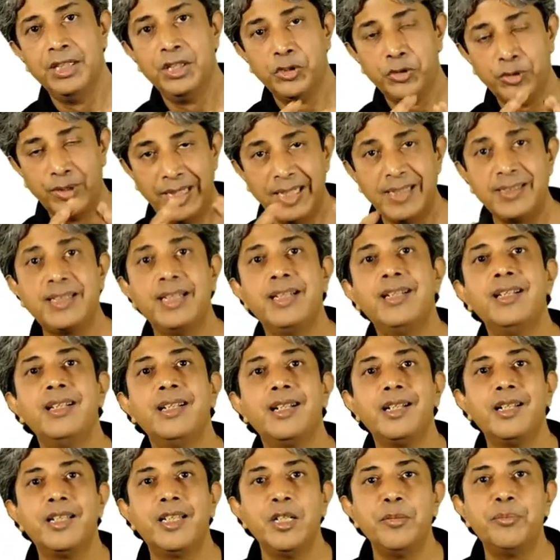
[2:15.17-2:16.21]
So let's get a
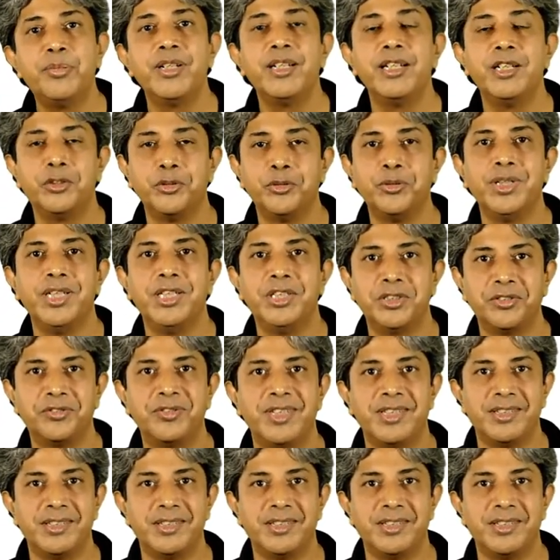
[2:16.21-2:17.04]
little deeper into each of